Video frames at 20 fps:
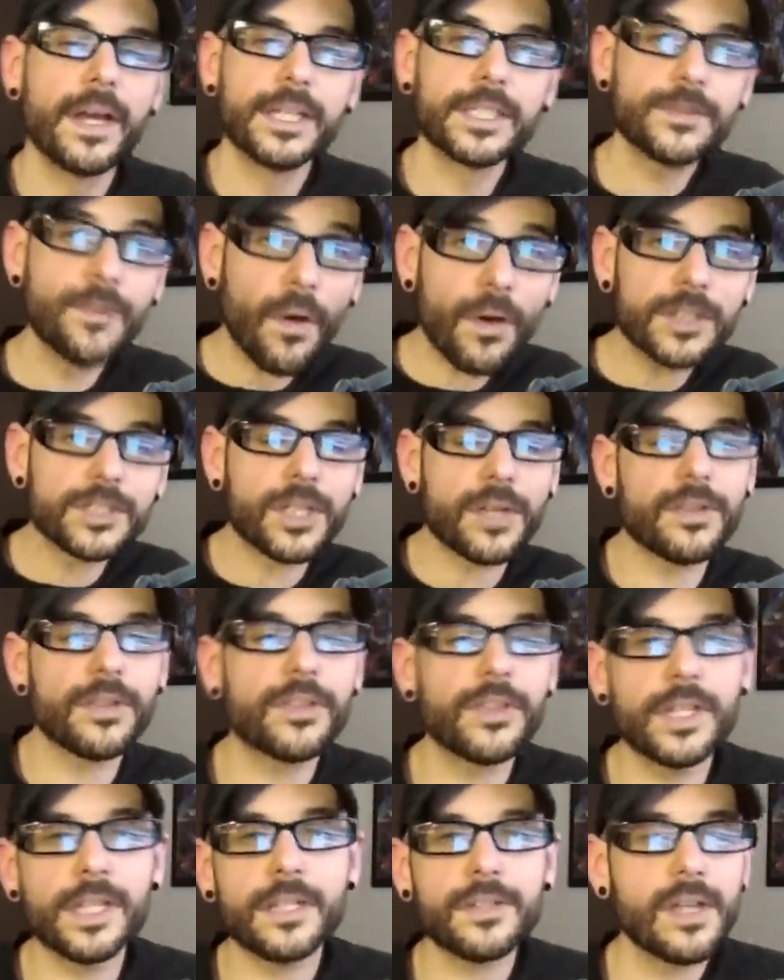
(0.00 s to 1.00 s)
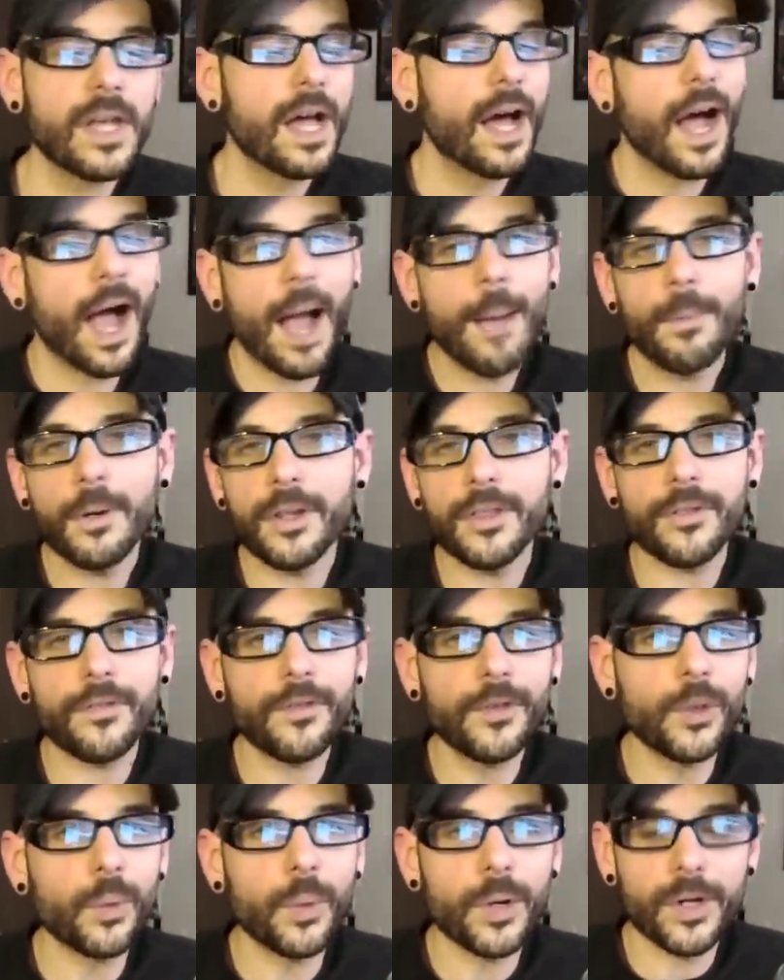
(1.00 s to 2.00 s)
As far as other things, I'm one of the
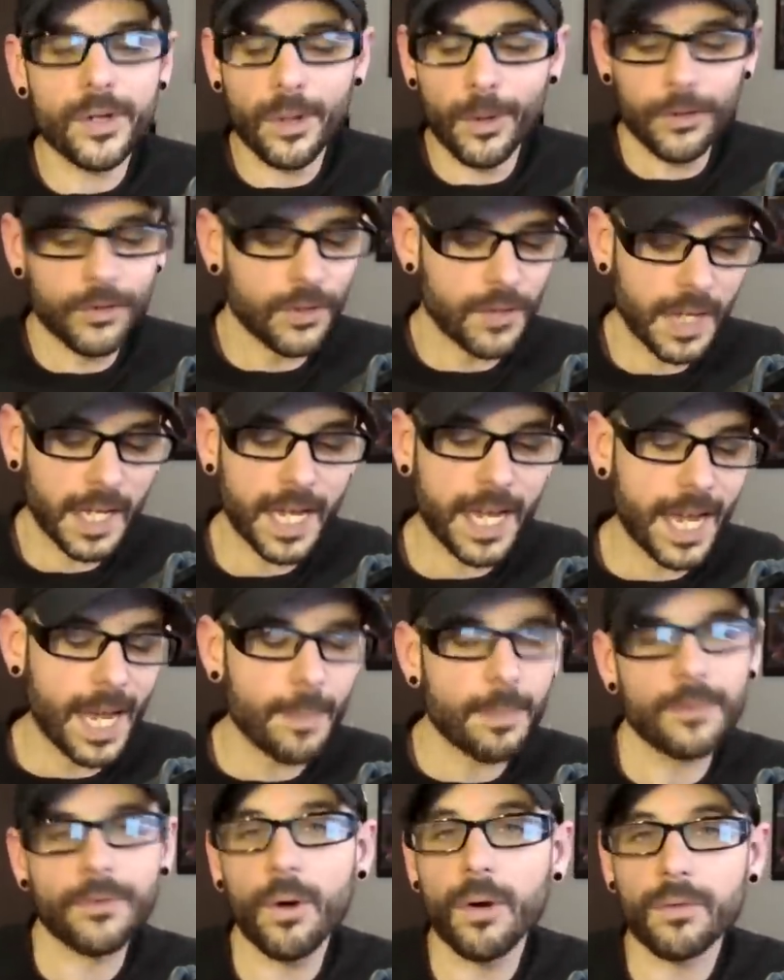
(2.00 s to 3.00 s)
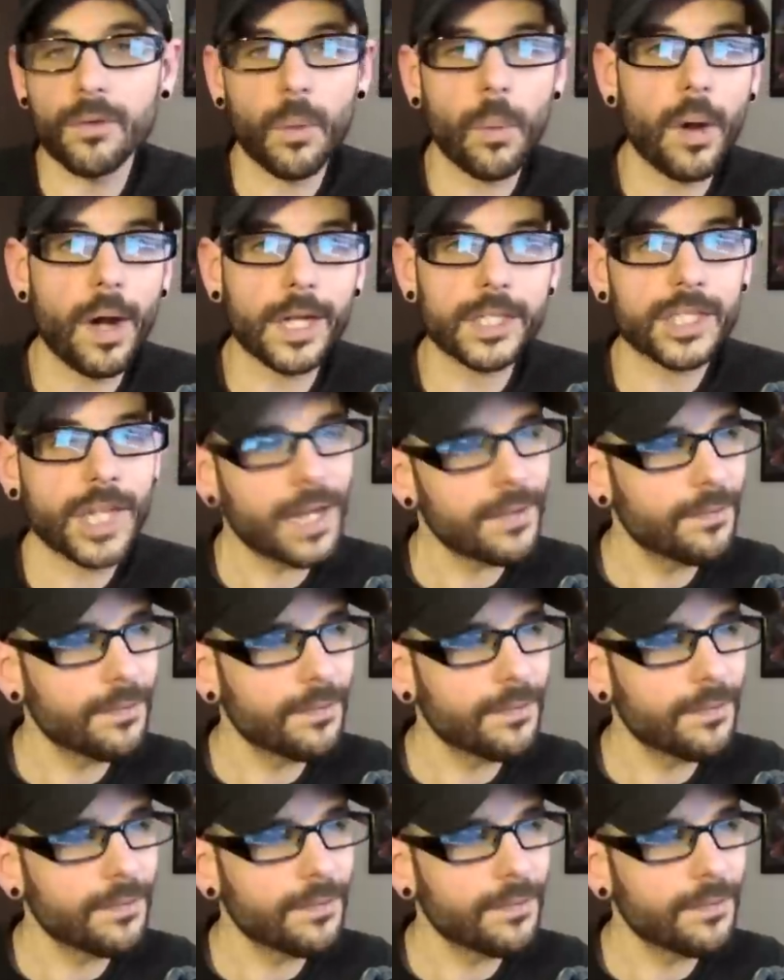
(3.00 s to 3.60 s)
few weirdos in the camp of Overwatch.